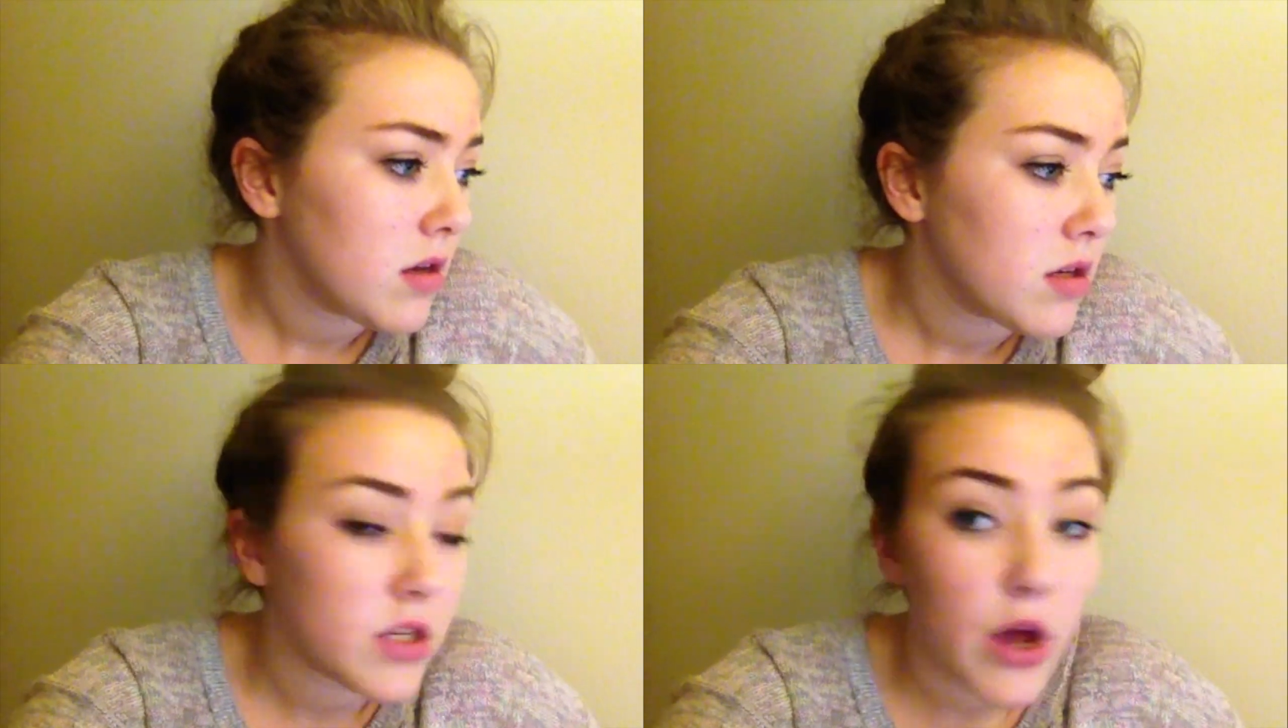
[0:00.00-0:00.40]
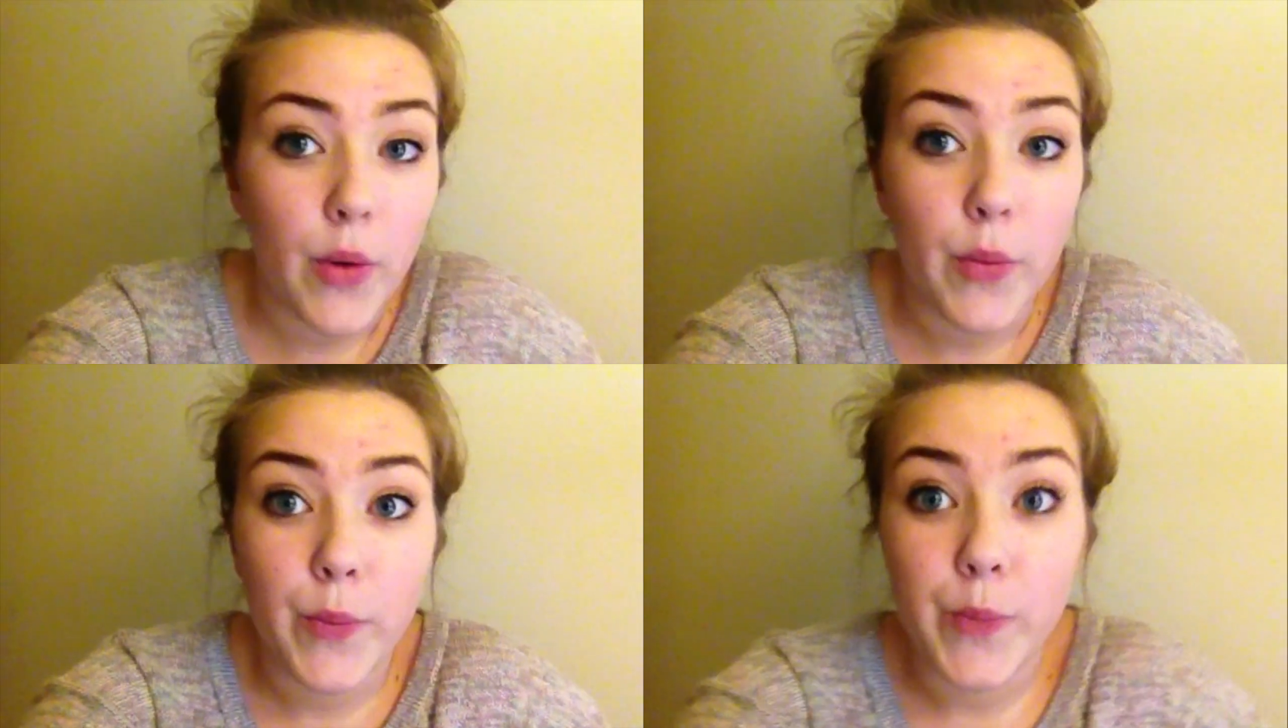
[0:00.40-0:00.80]
So,
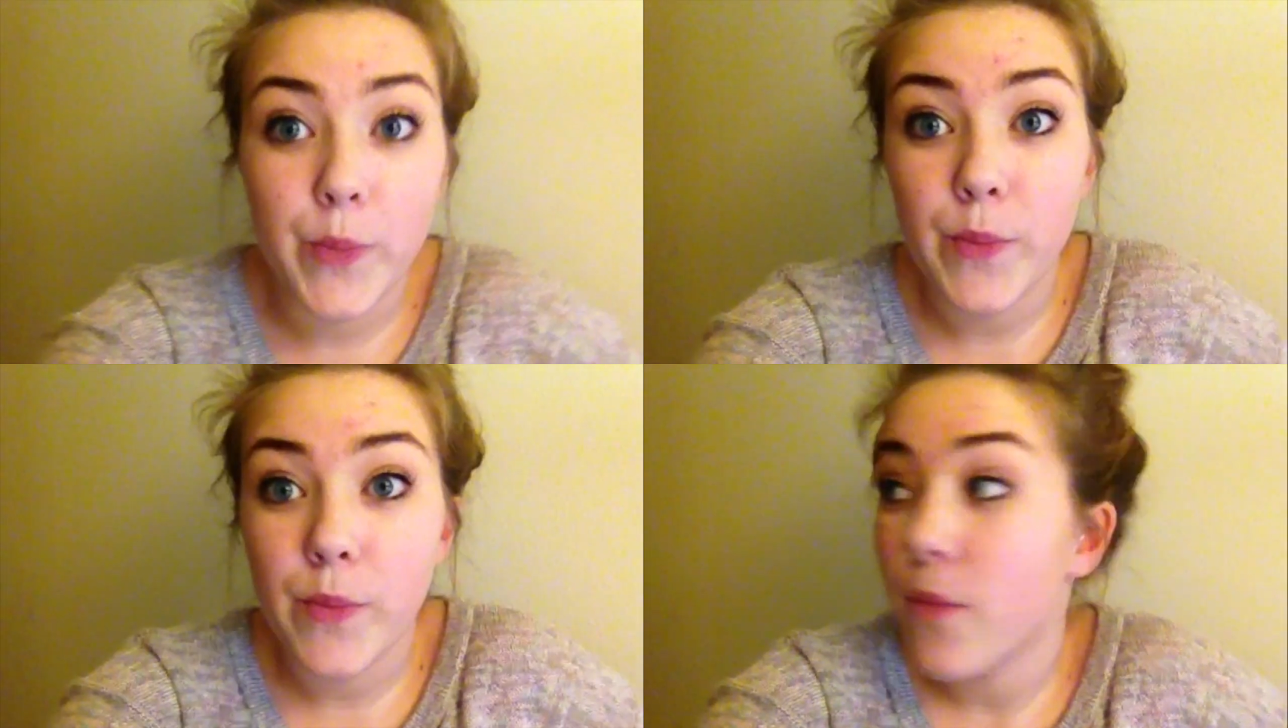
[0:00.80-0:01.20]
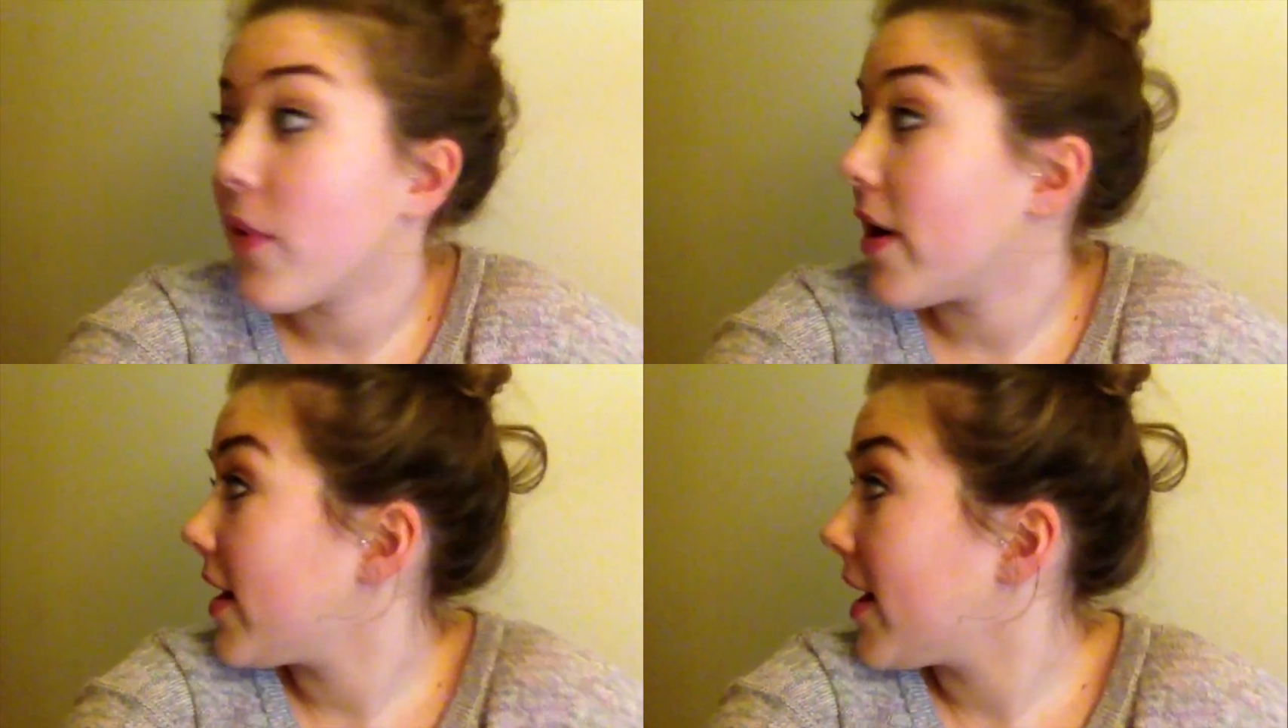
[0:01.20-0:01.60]

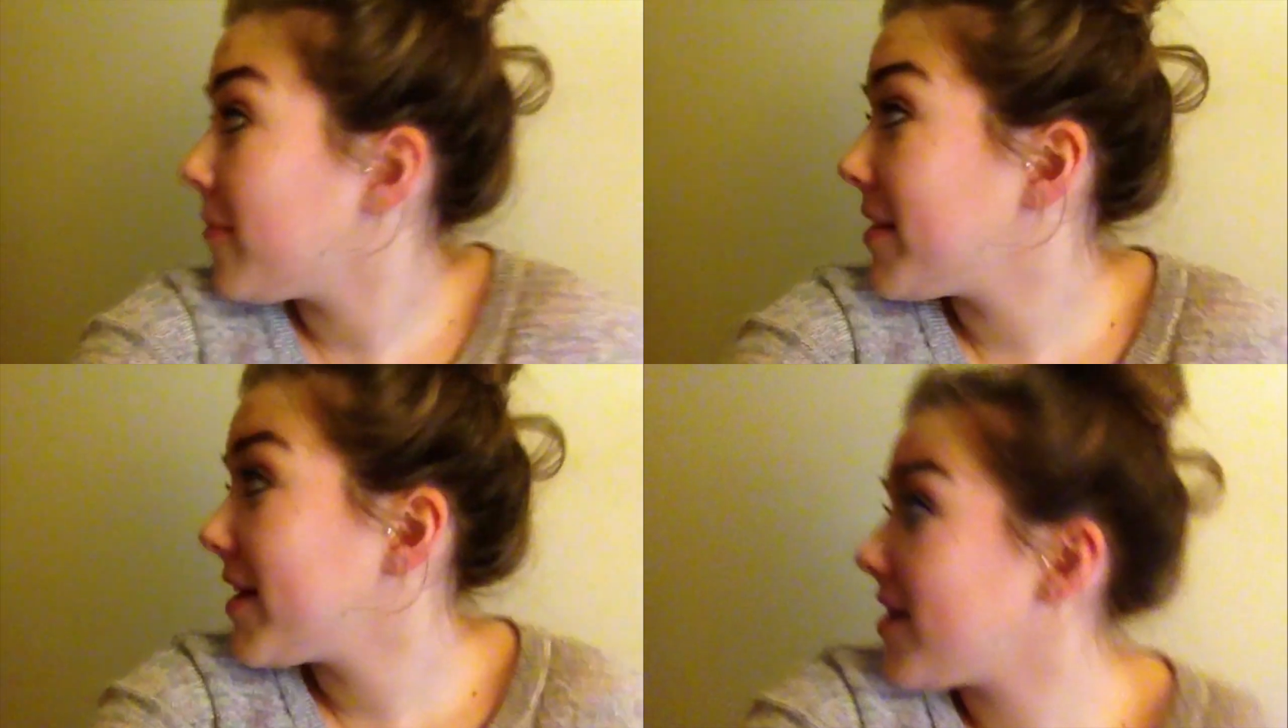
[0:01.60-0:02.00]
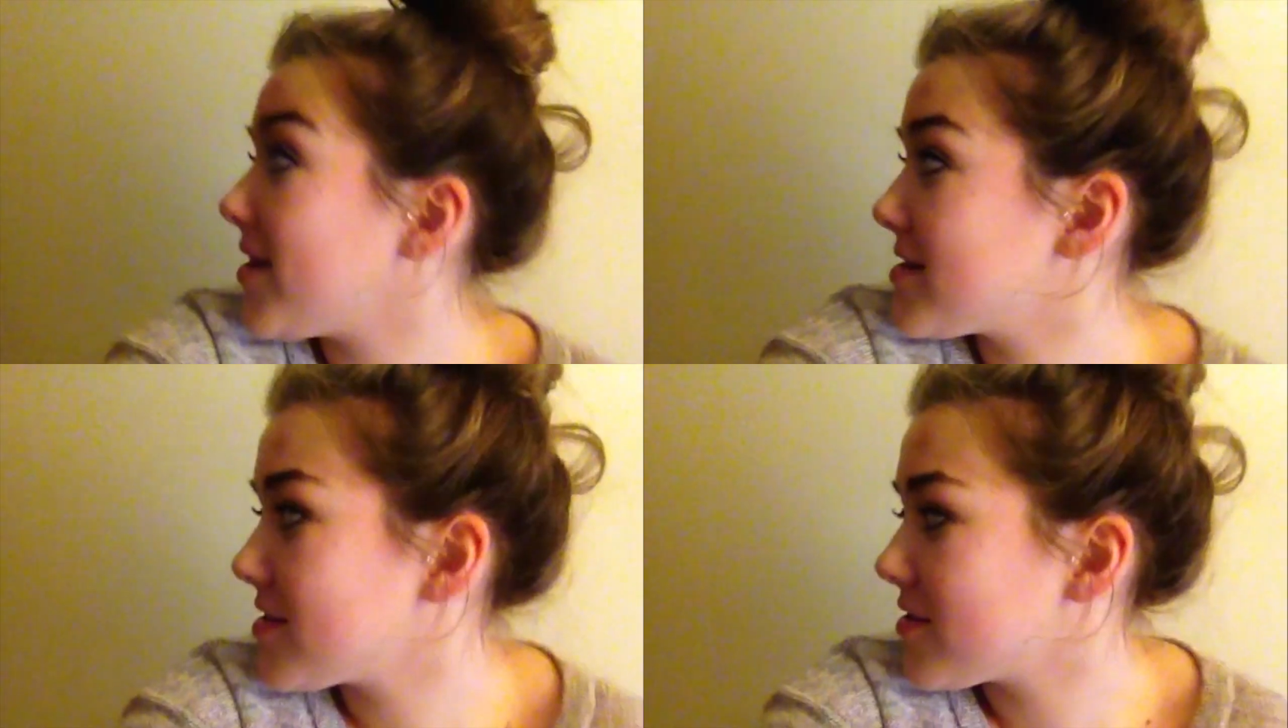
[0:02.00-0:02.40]
what? How many
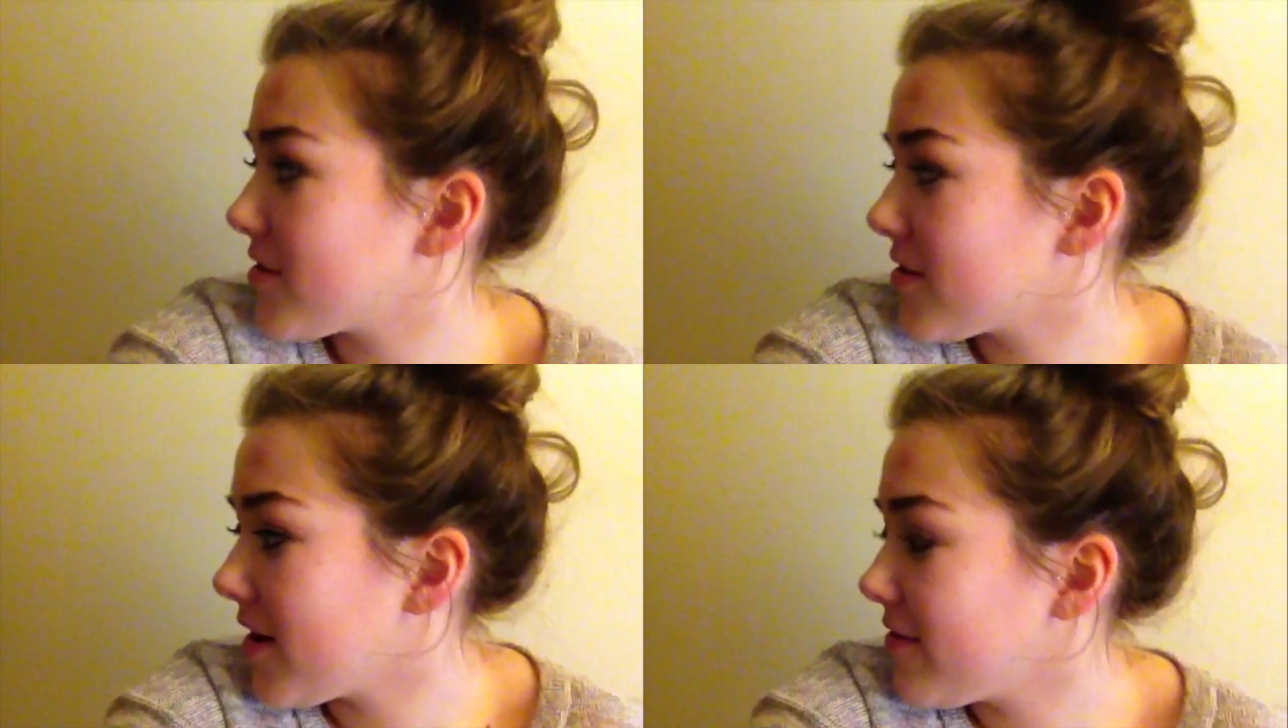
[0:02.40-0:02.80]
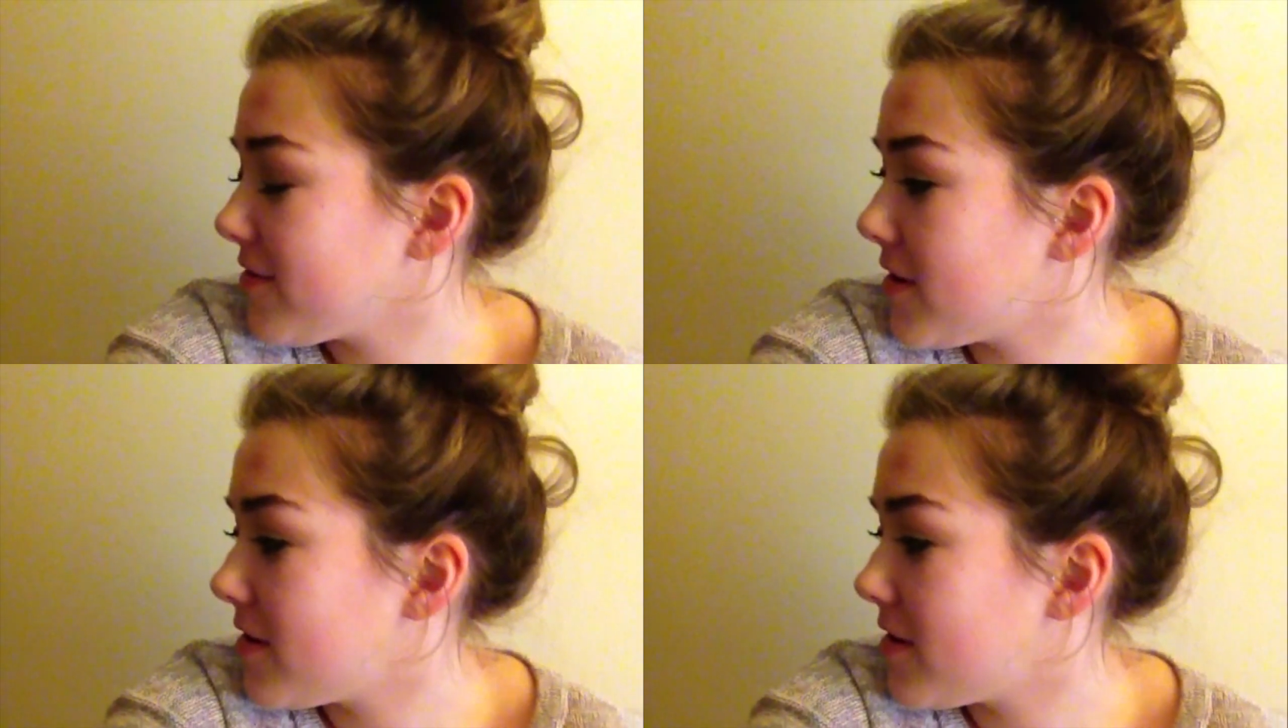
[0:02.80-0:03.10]
classes are there left?